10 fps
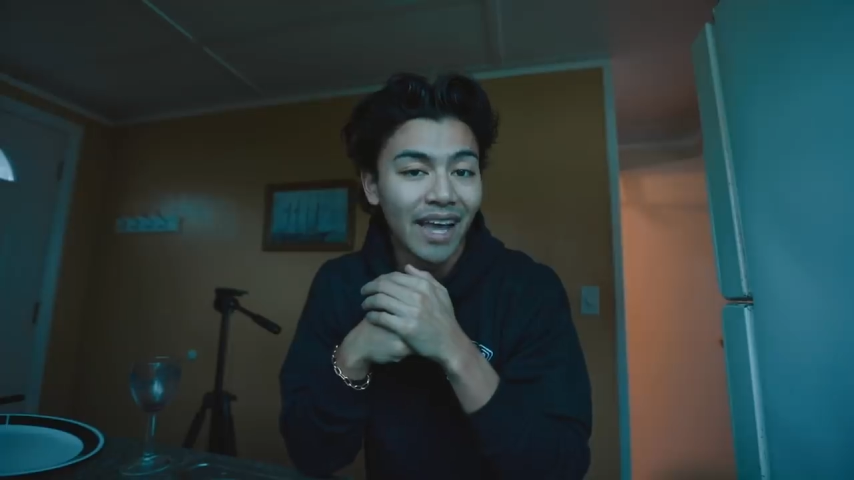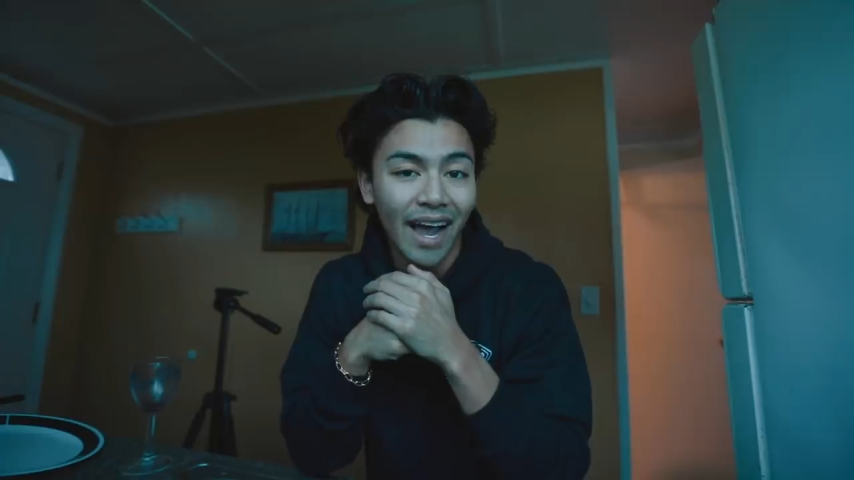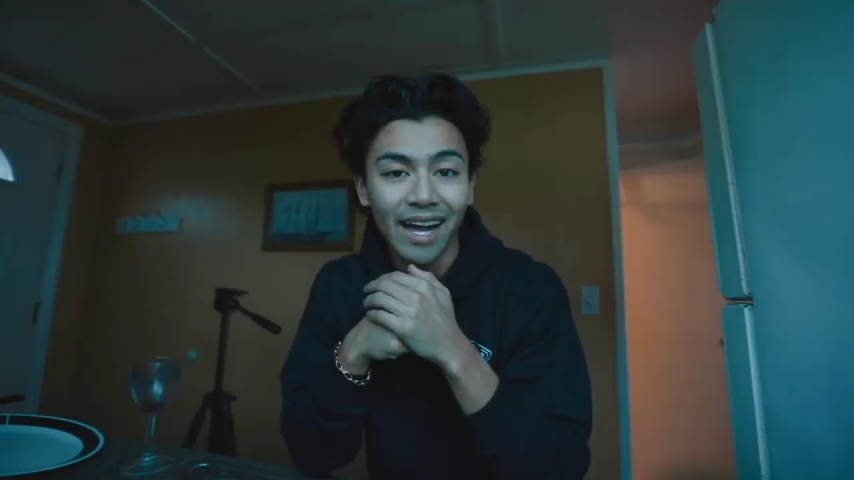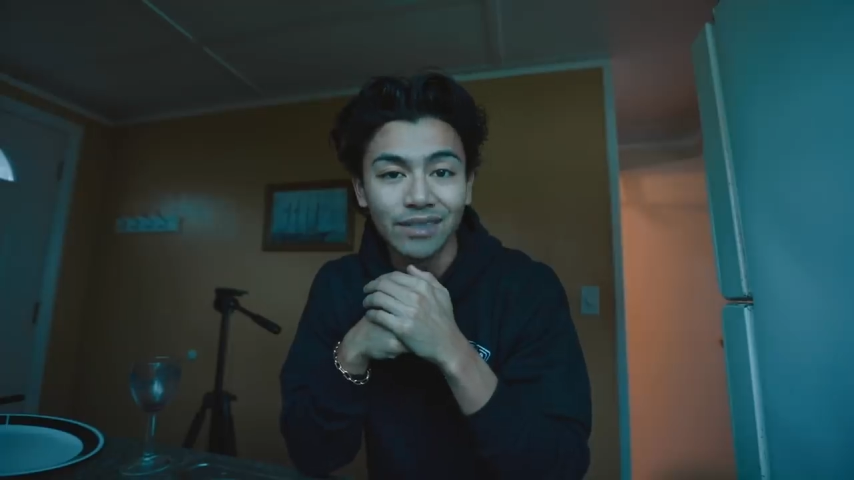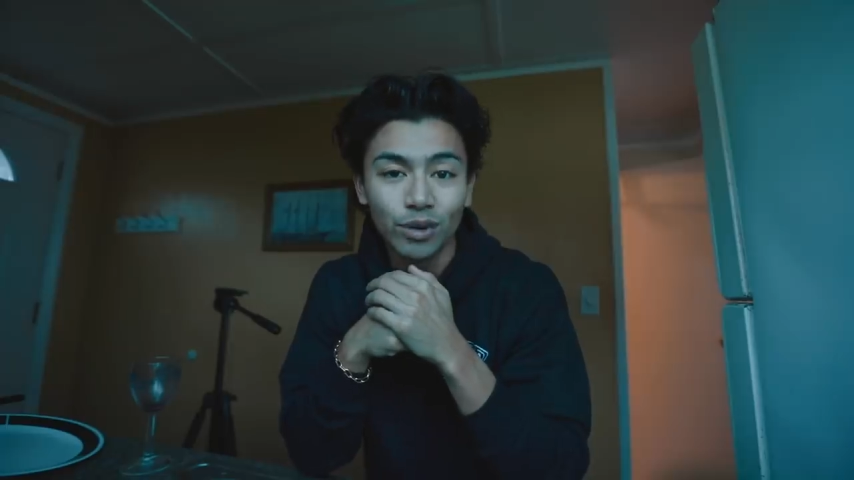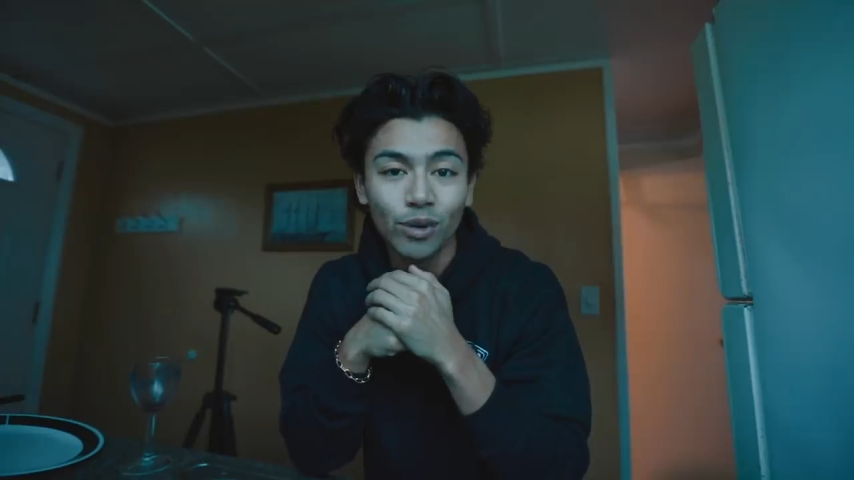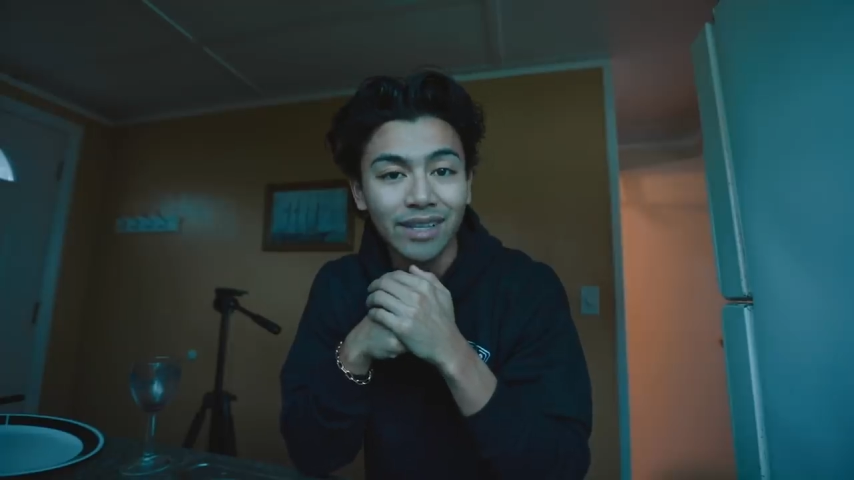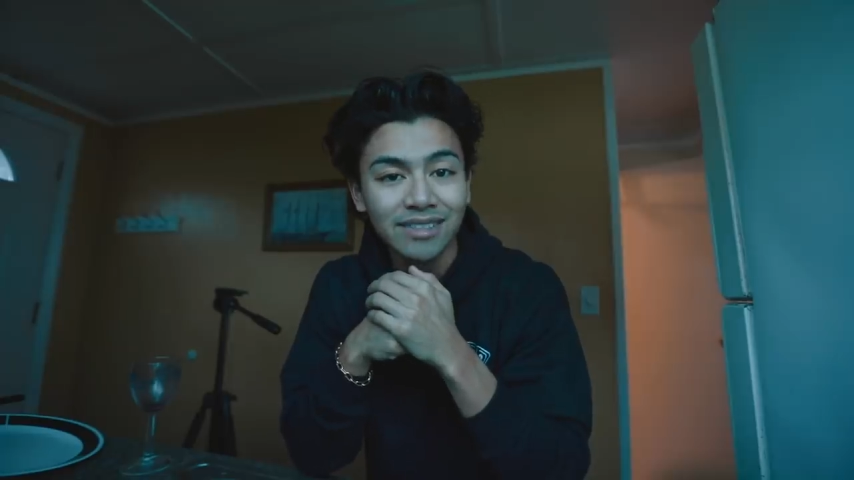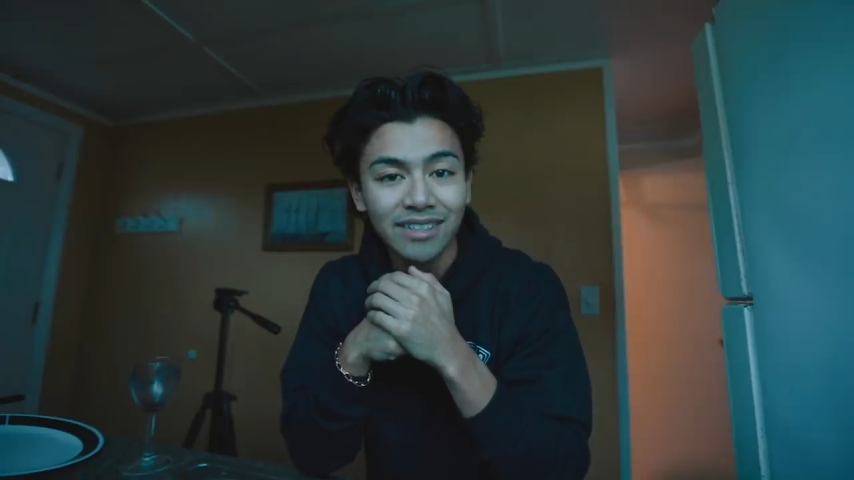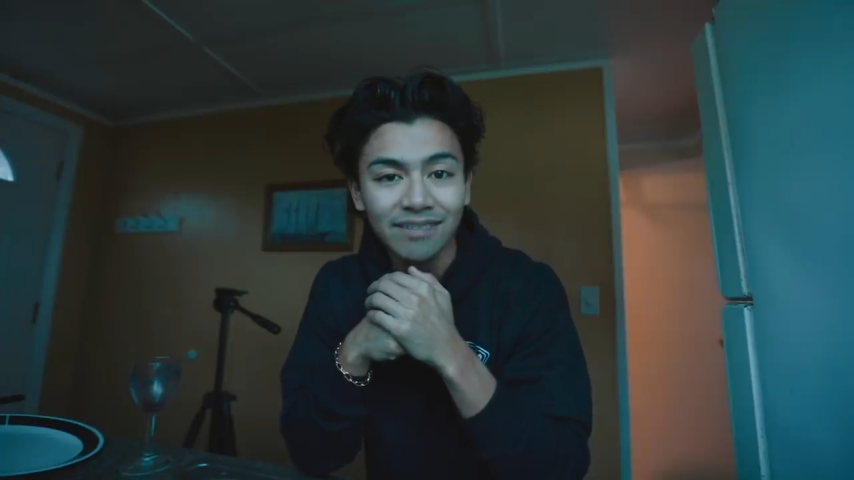as
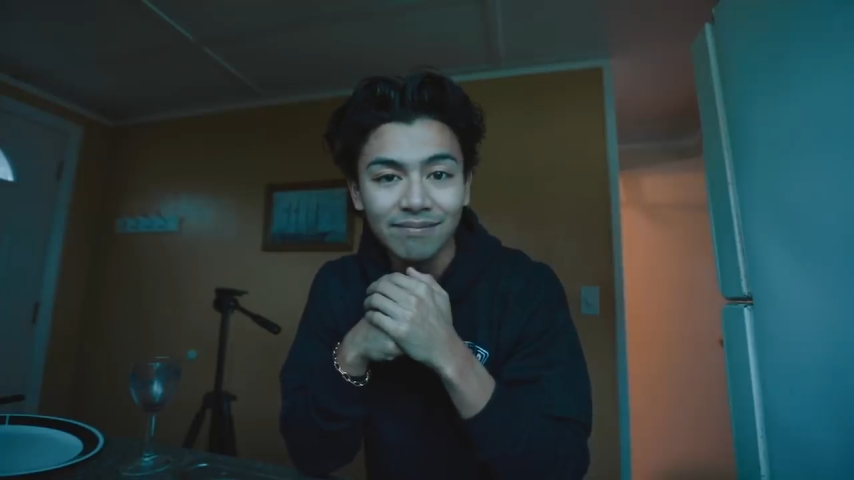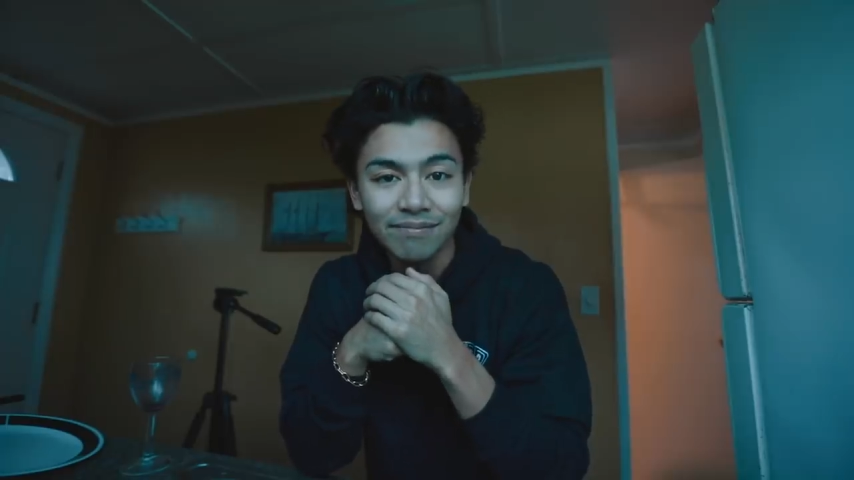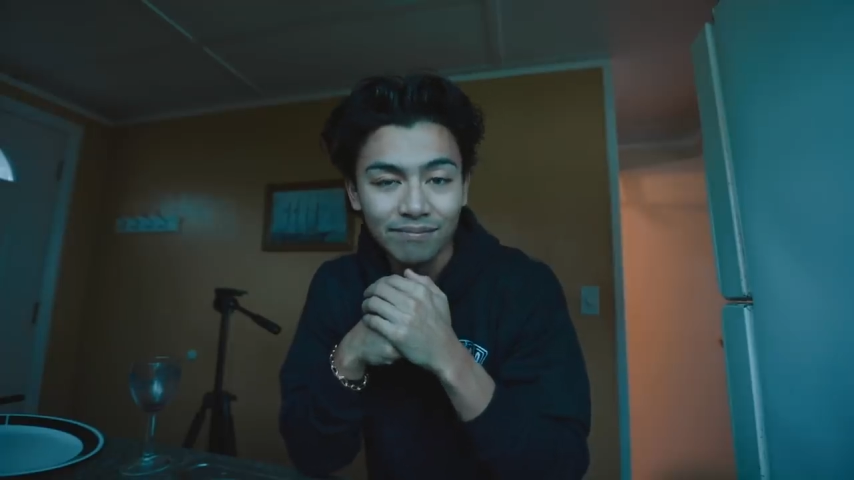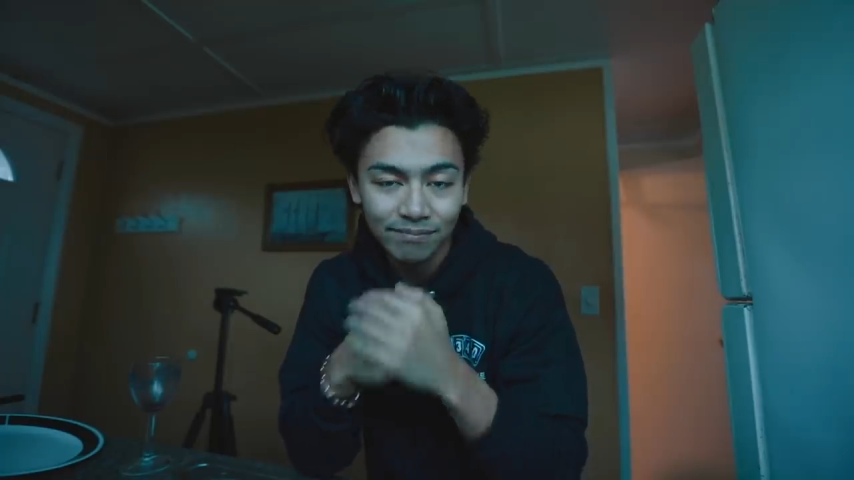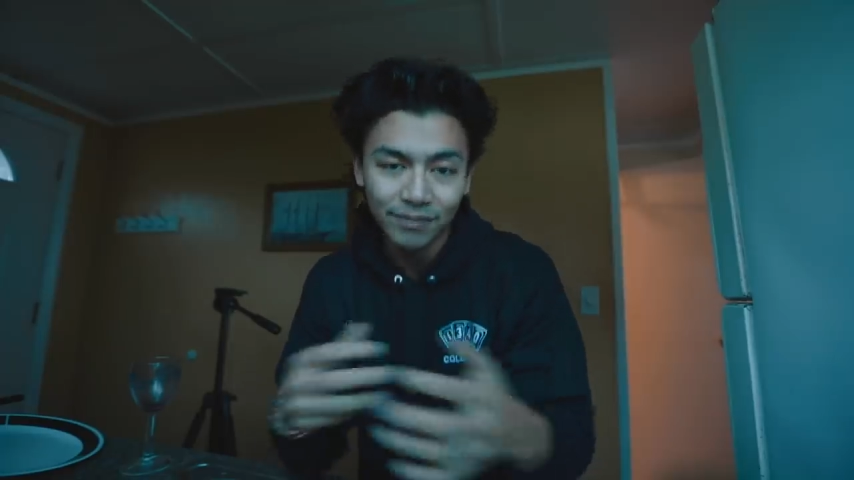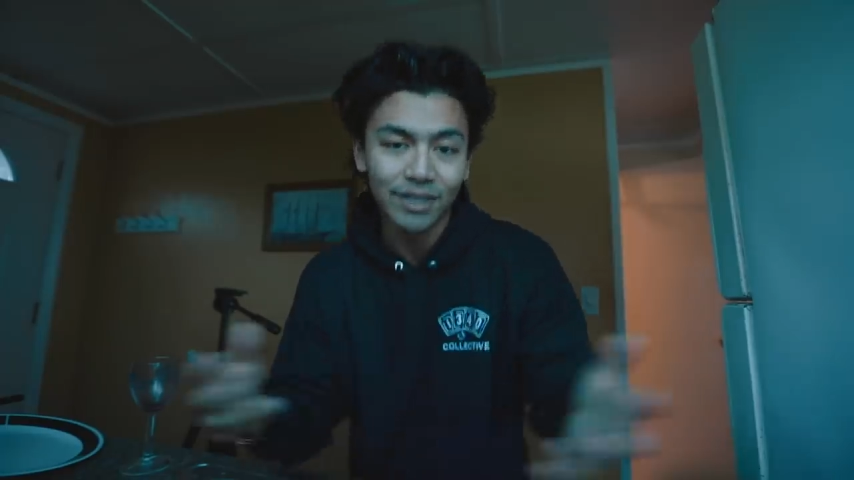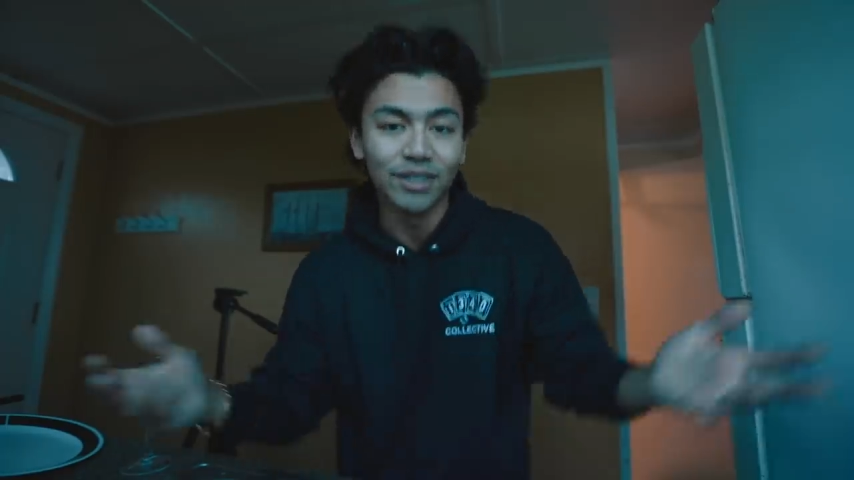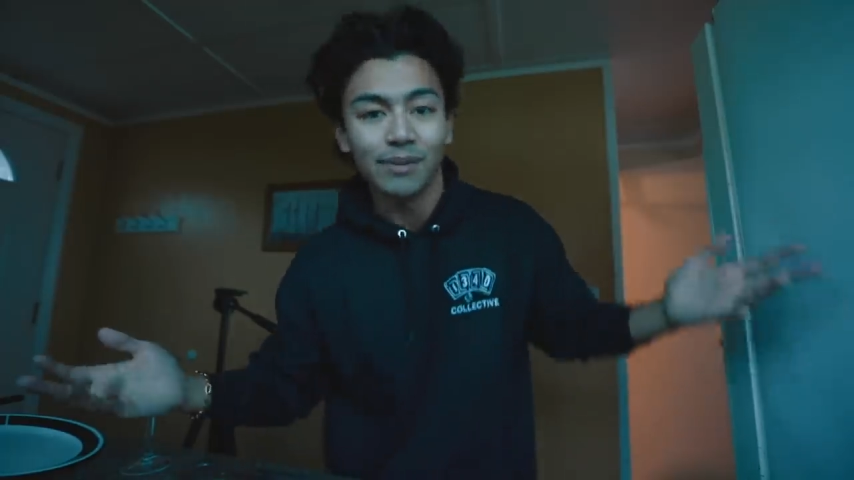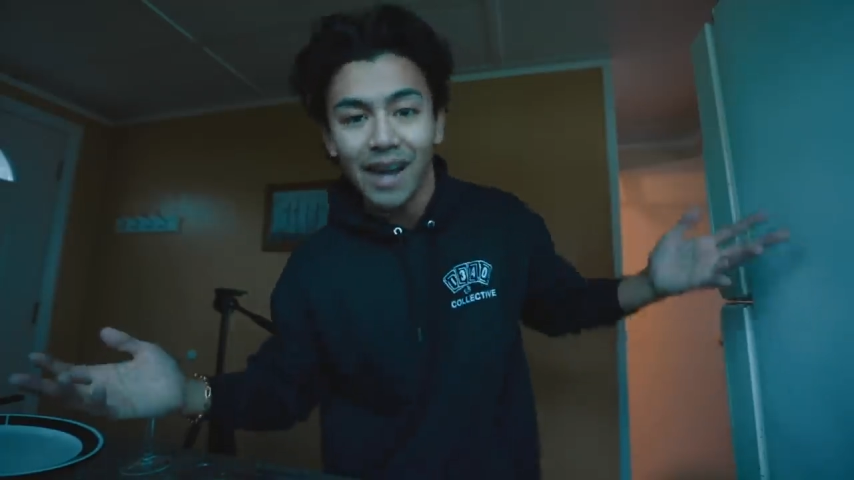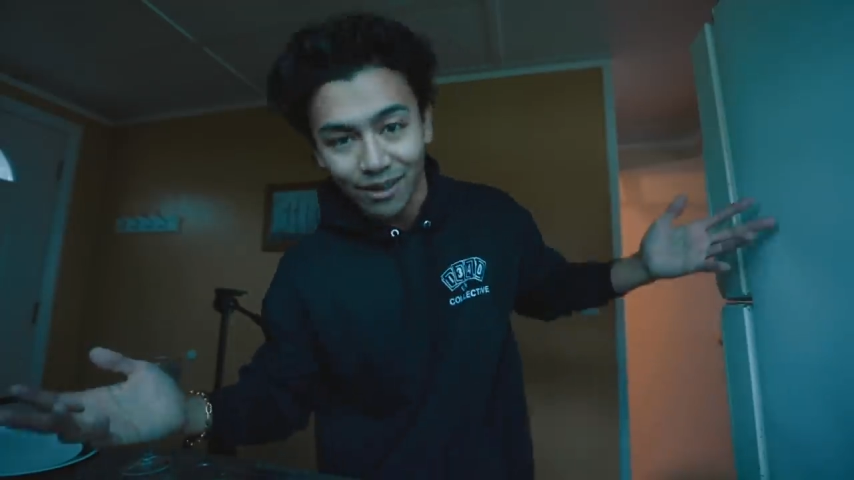requested,
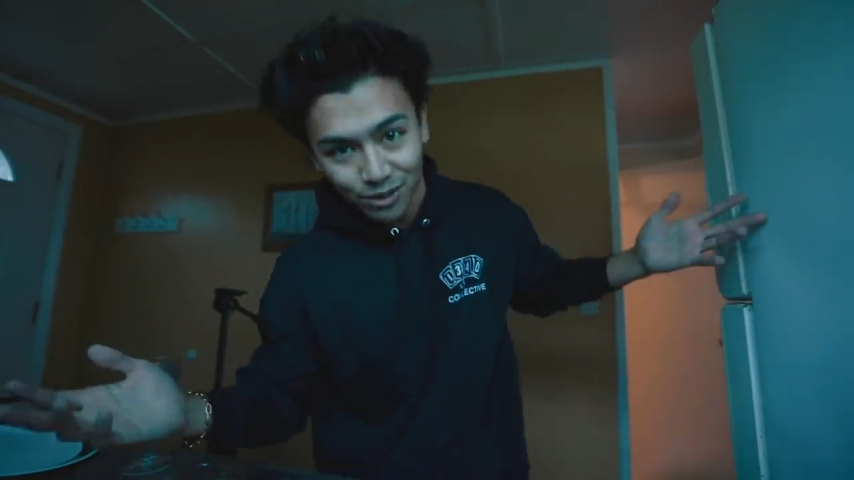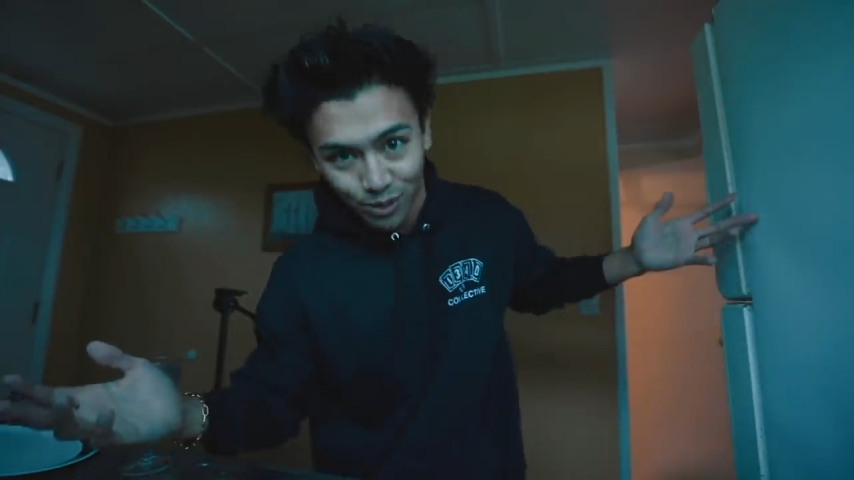here's my house